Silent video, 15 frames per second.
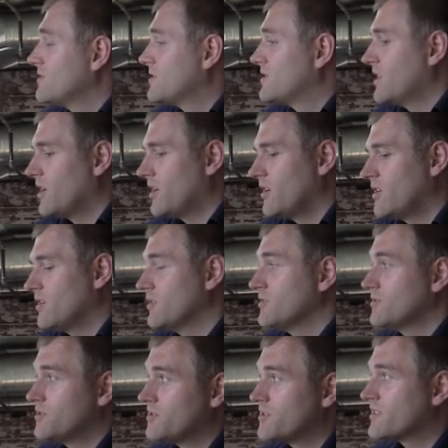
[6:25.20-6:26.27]

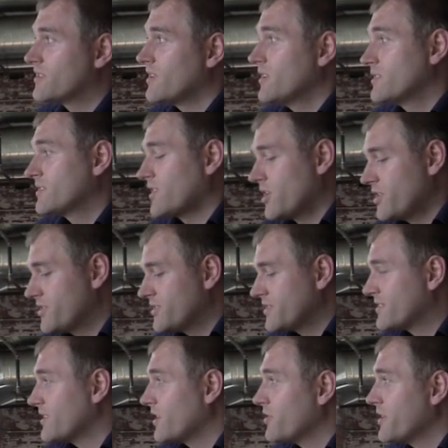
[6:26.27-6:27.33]
so you just started the
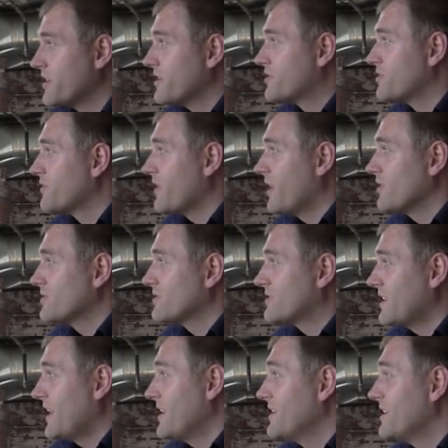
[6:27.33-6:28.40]
distillery in
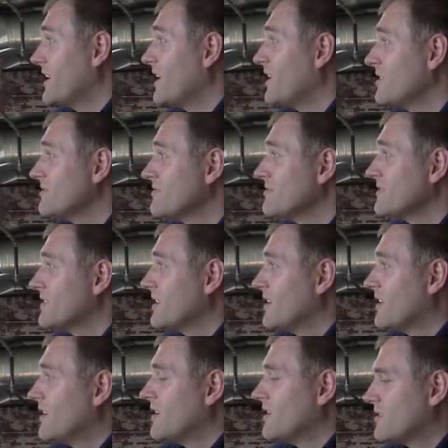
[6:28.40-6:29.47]
2010 now.
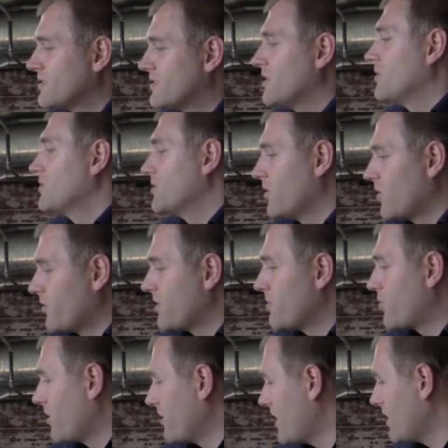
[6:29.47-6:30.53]
Yes. So you already
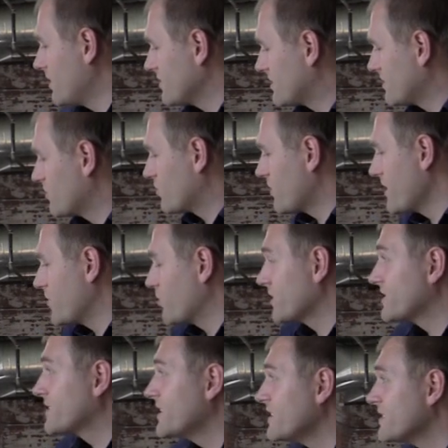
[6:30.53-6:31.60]
brought out some great
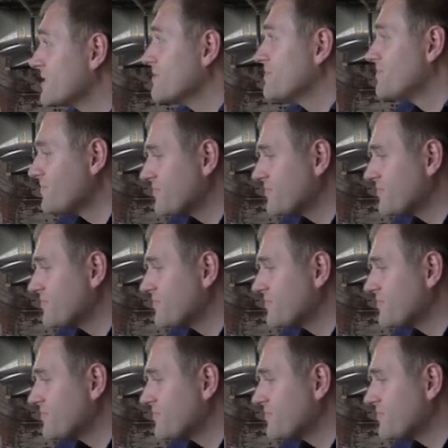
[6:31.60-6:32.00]
whiskeys.